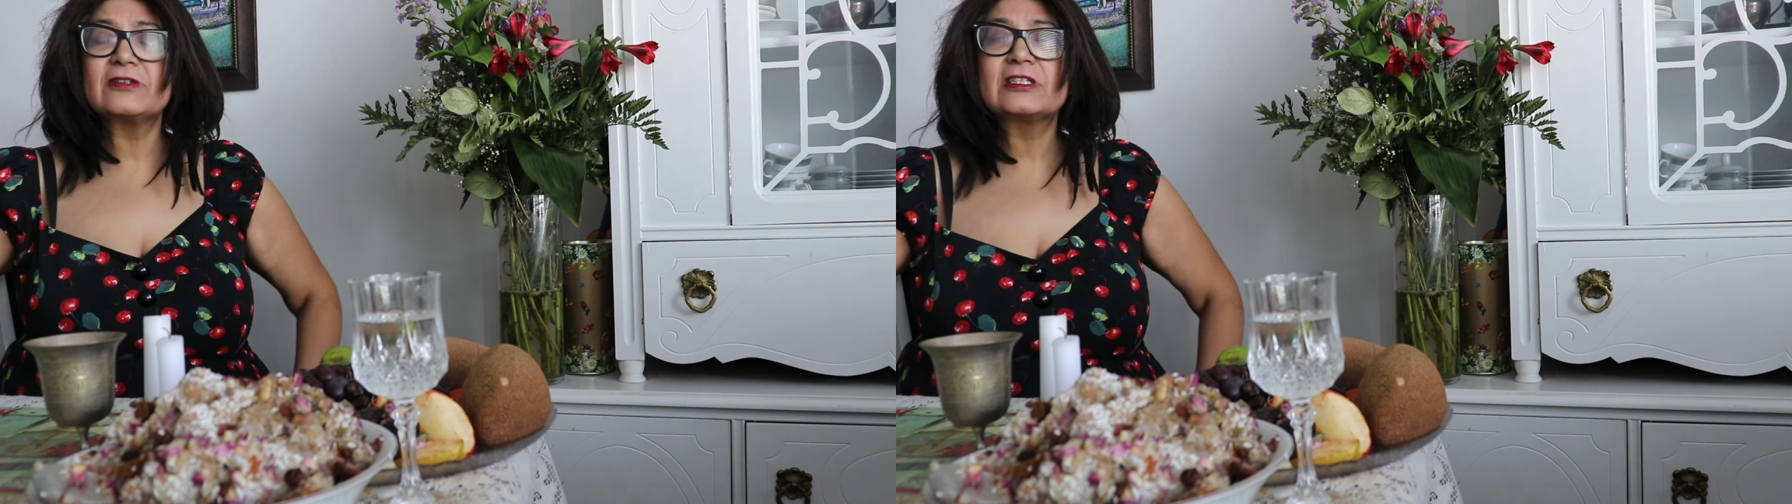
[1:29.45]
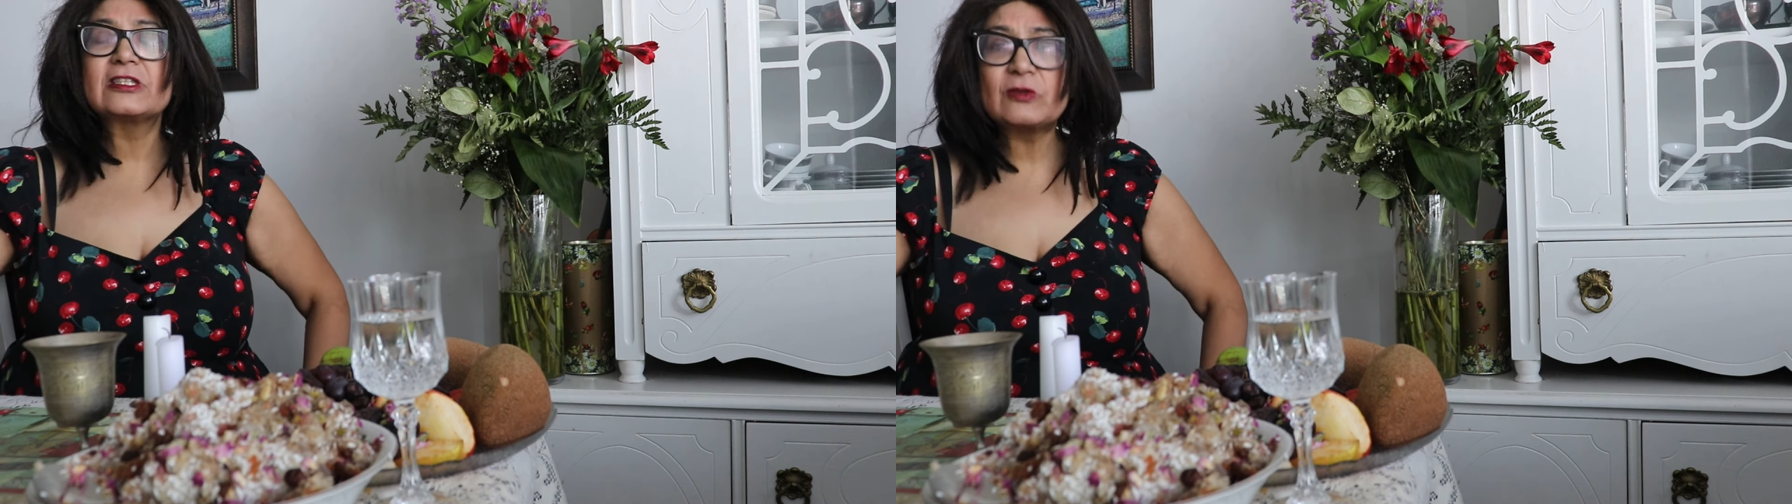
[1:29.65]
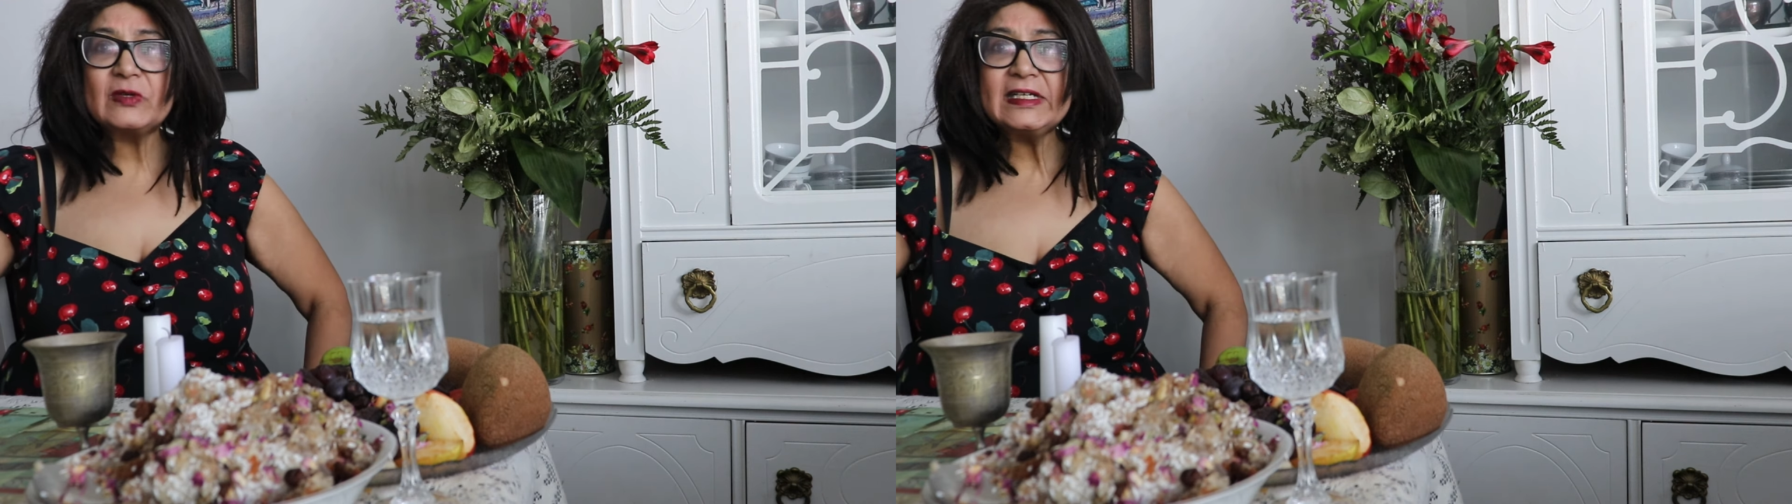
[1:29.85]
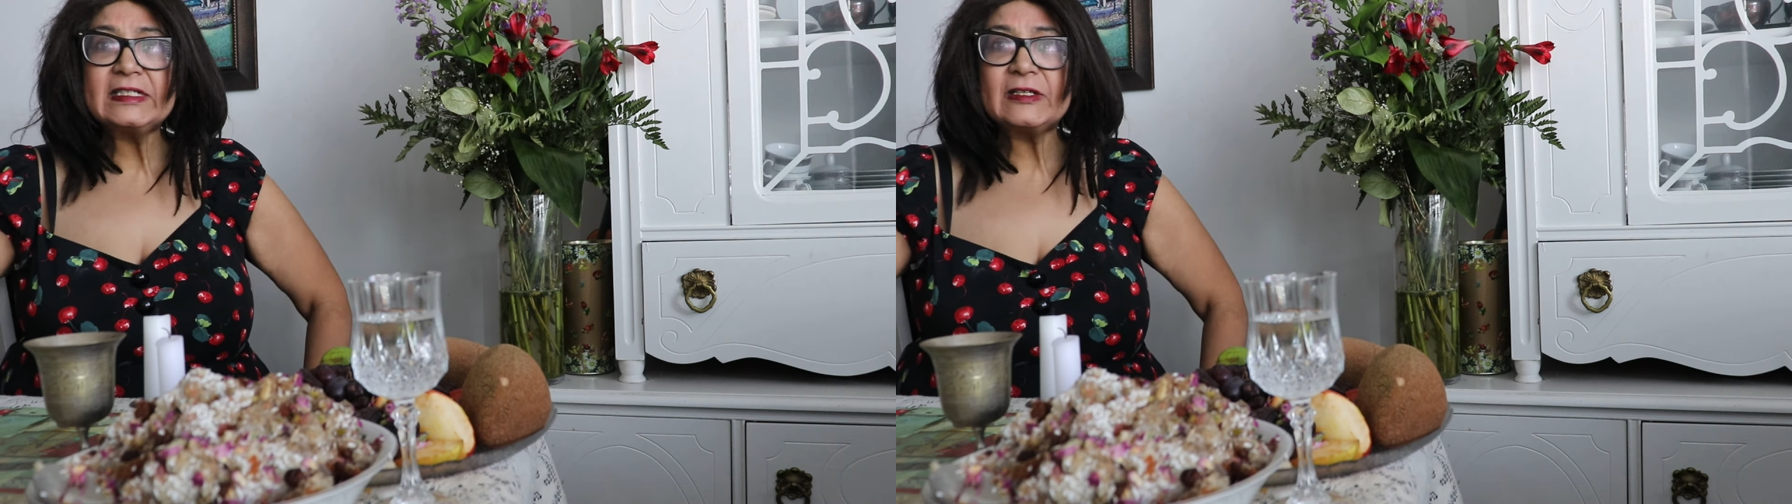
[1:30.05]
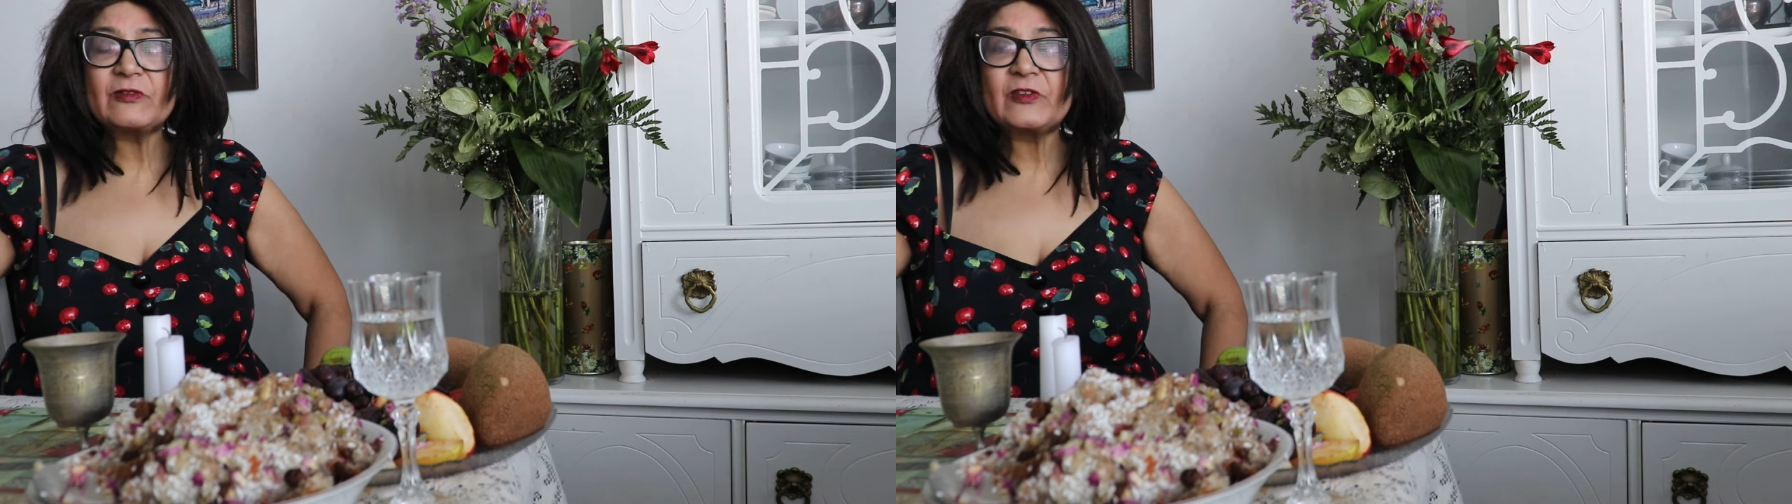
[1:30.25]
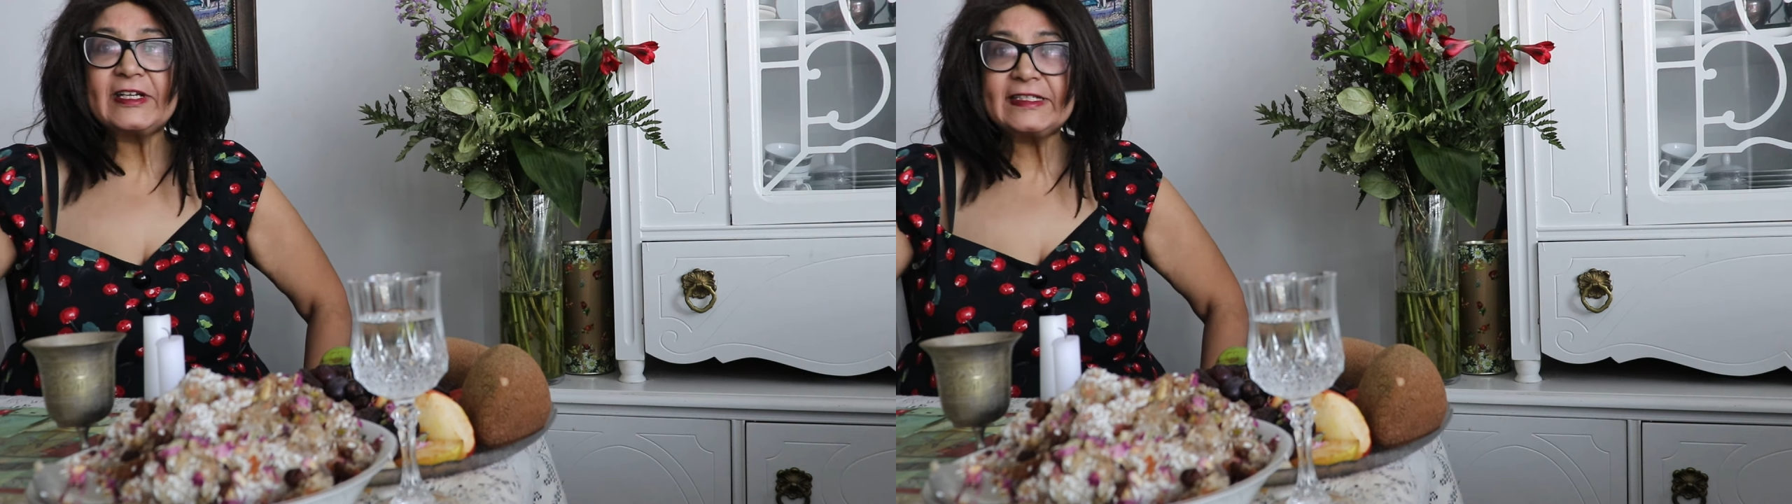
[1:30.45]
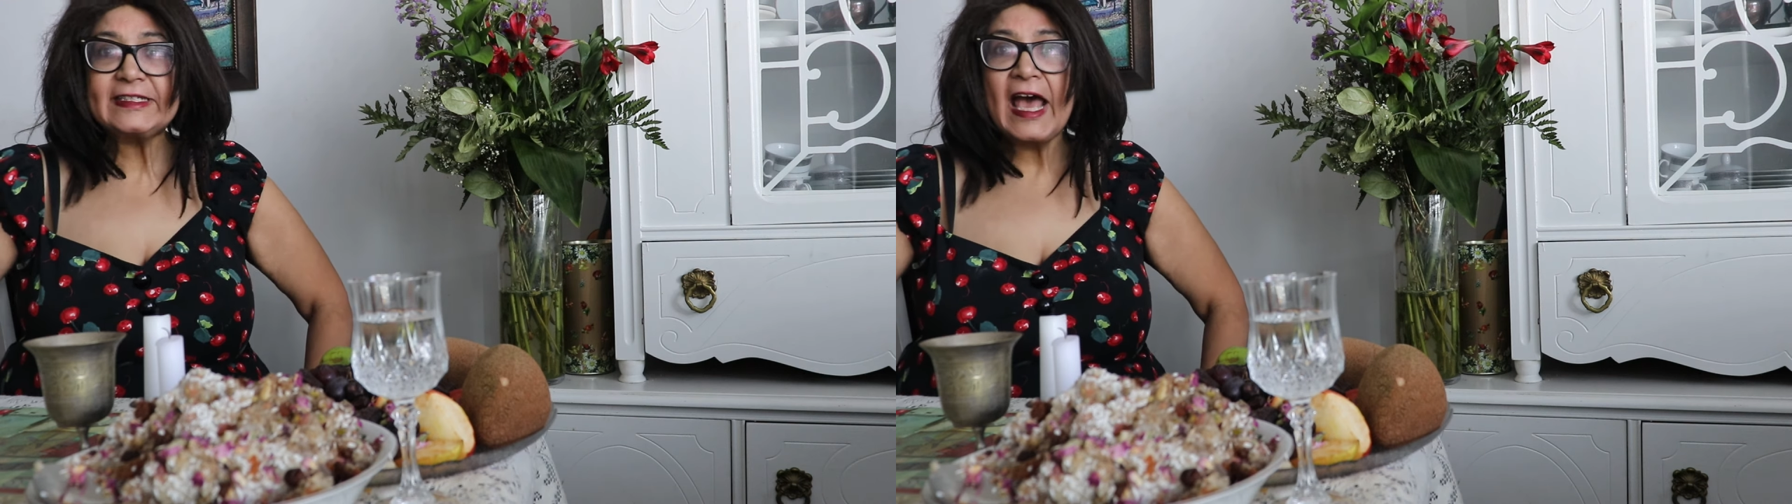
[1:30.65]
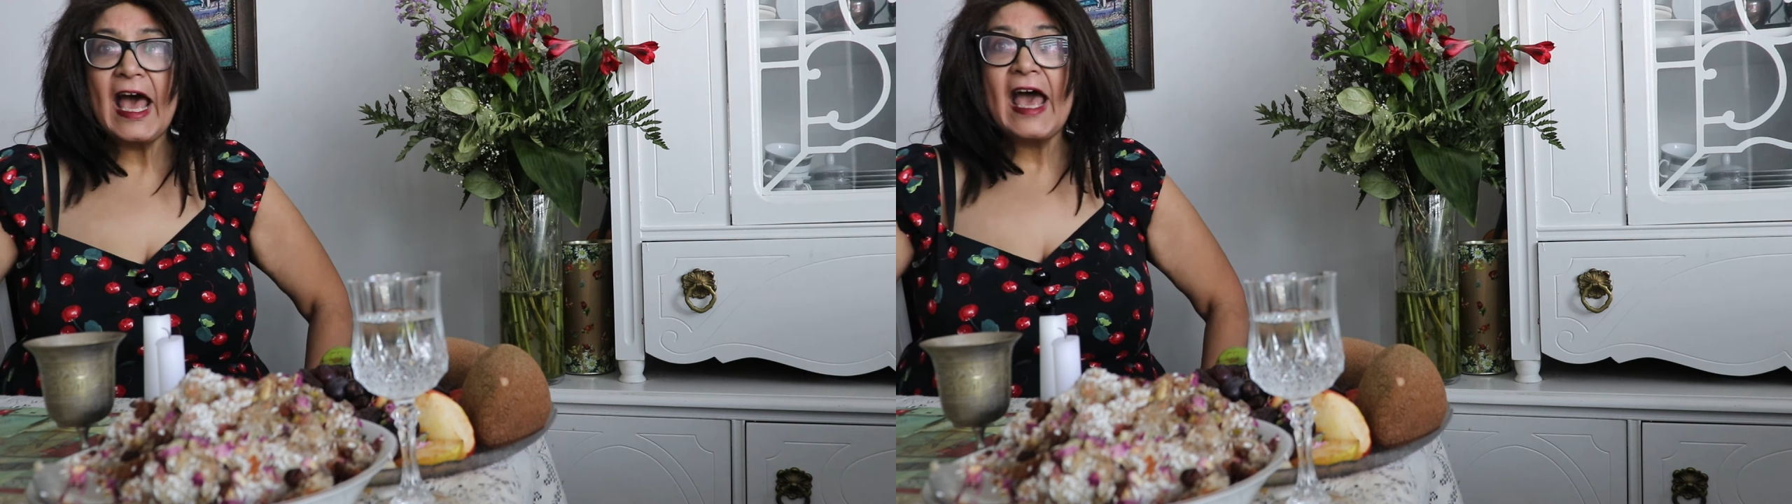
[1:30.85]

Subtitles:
So there's three different